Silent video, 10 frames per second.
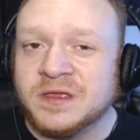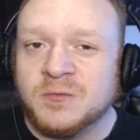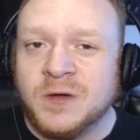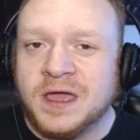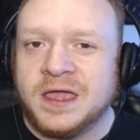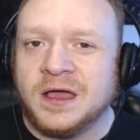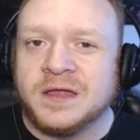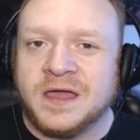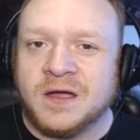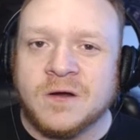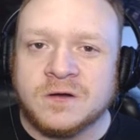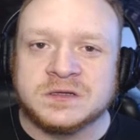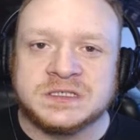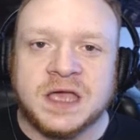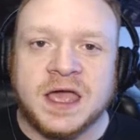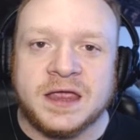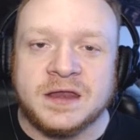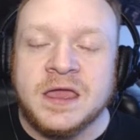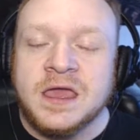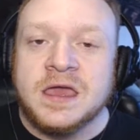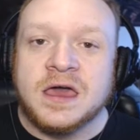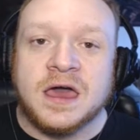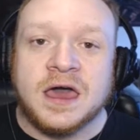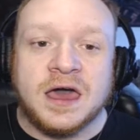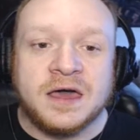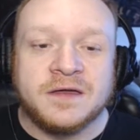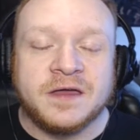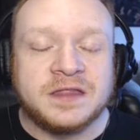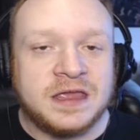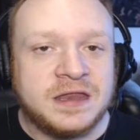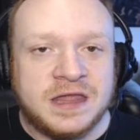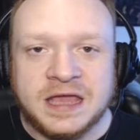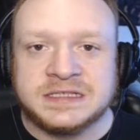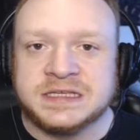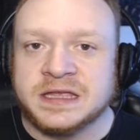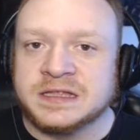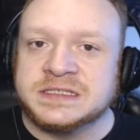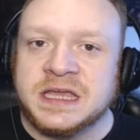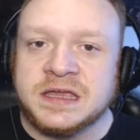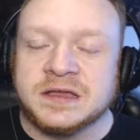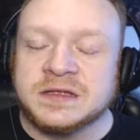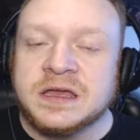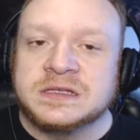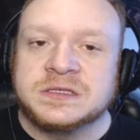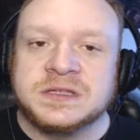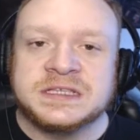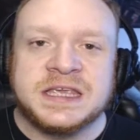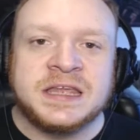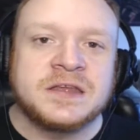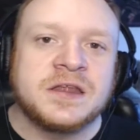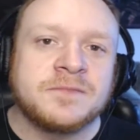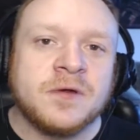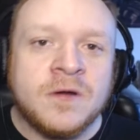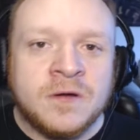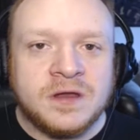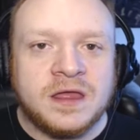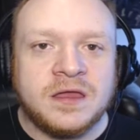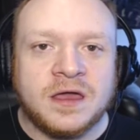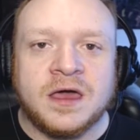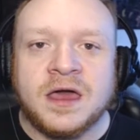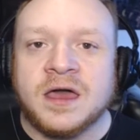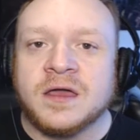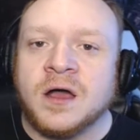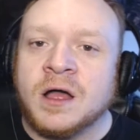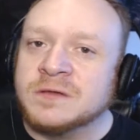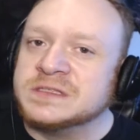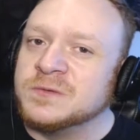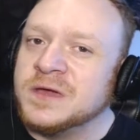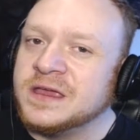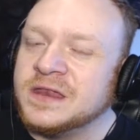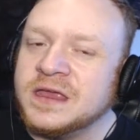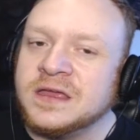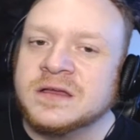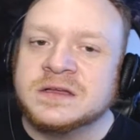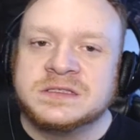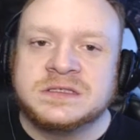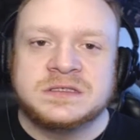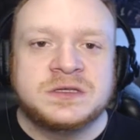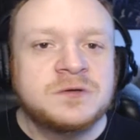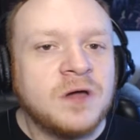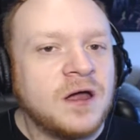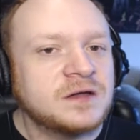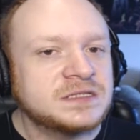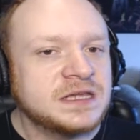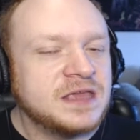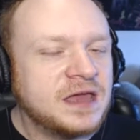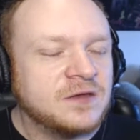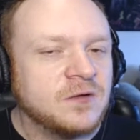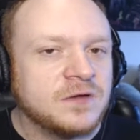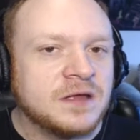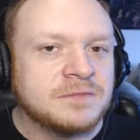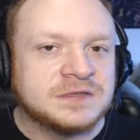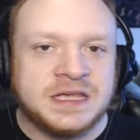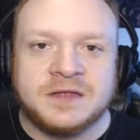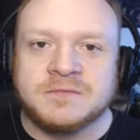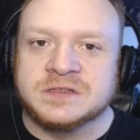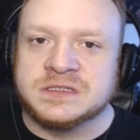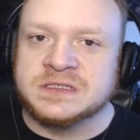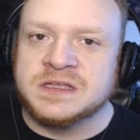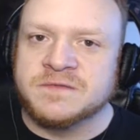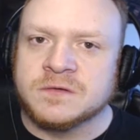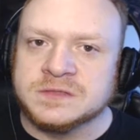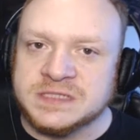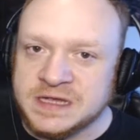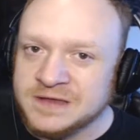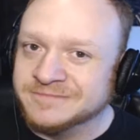way on that harder side on the NES and the Sega. So this ended up earning Alwa'S Awakening 2 hearts in category number 10, which is difficulty.